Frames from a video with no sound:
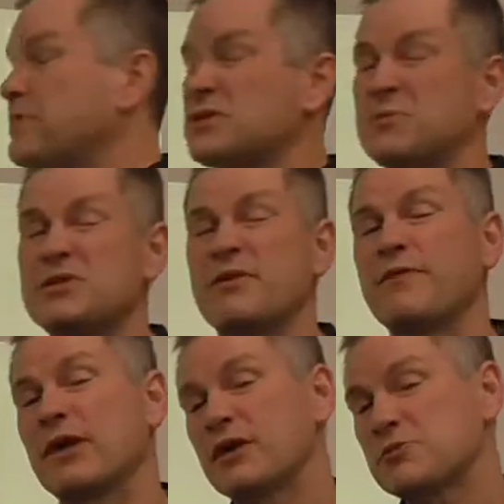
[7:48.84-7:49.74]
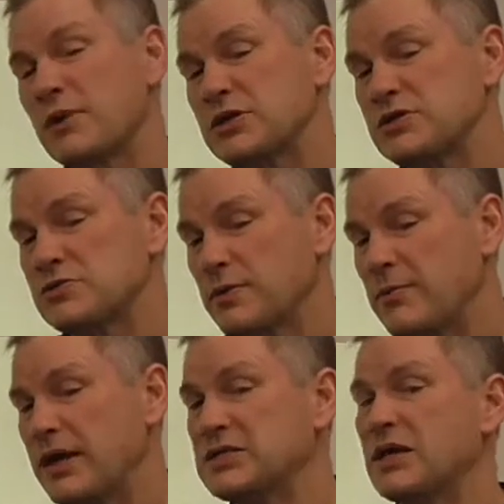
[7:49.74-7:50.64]
specific expressions, we
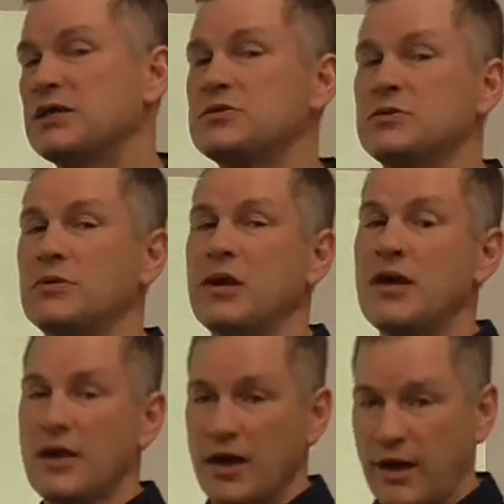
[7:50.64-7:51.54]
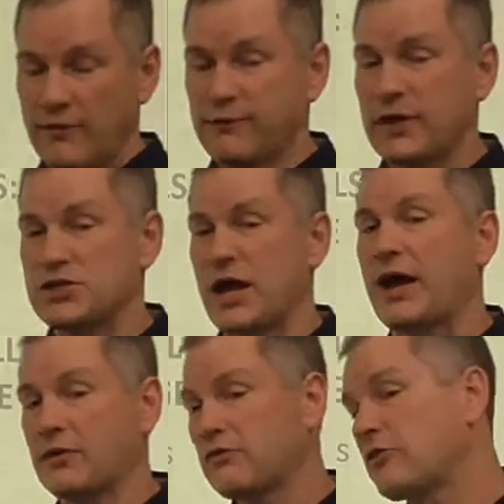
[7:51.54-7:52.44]
may tend to flesh
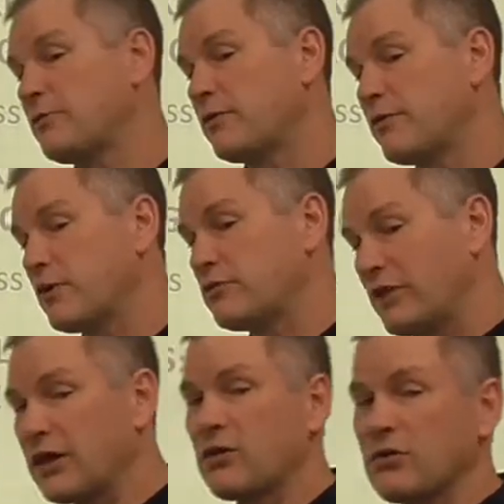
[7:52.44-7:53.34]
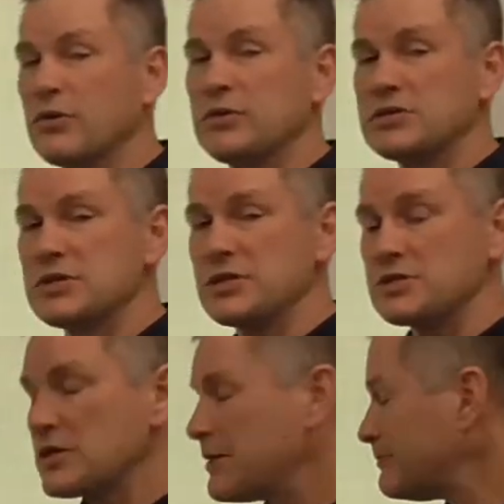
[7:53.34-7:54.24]
out some of those incongruencies.